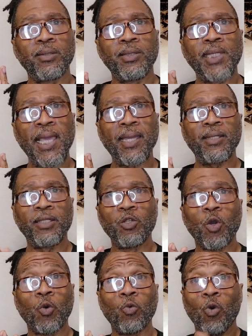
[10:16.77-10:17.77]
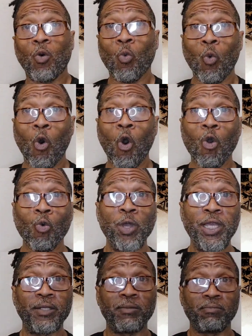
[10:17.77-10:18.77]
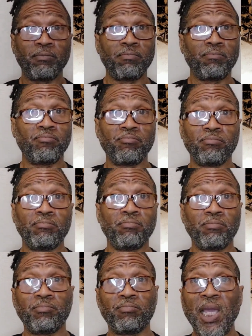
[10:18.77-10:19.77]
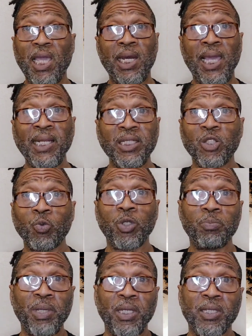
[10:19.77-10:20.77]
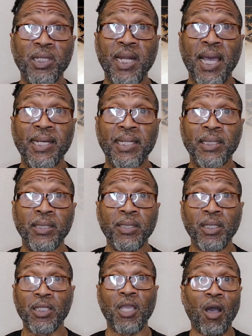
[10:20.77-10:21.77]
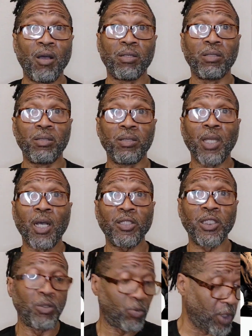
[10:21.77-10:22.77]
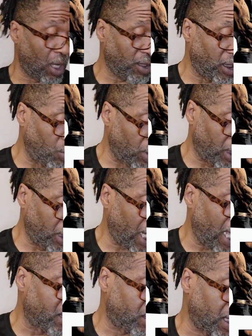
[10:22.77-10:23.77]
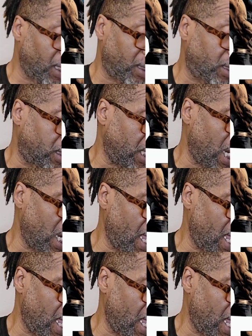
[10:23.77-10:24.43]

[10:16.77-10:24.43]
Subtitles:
that, you know, war with Atlantis wouldn't be a good idea. And y'all see what T'Challa's saying. T'Challa